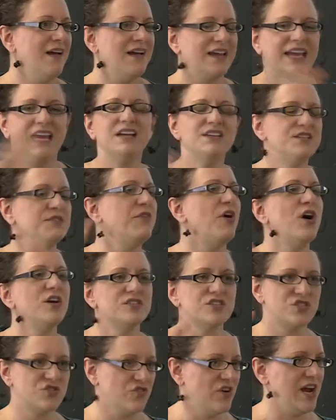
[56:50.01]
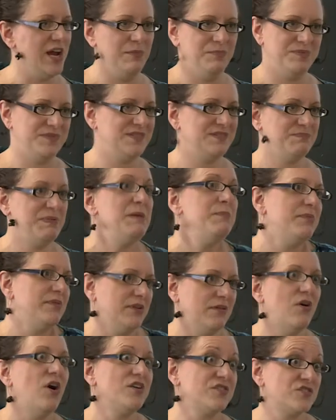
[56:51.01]
kids of all stripes, people
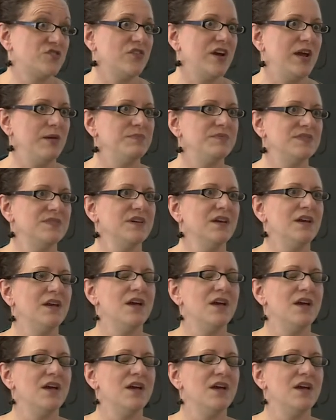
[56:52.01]
of all stripes.